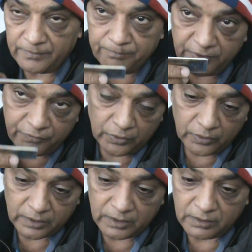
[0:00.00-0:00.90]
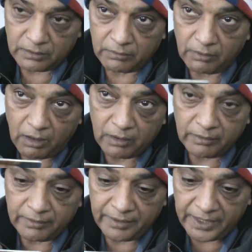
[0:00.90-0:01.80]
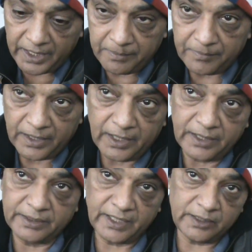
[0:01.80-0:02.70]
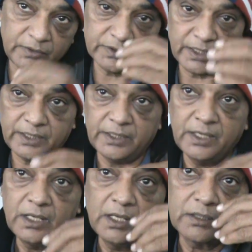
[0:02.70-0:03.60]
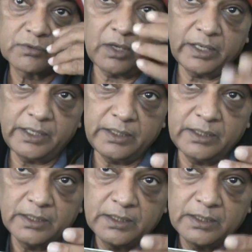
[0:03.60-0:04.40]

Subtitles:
before wrong name and then you say, sorry,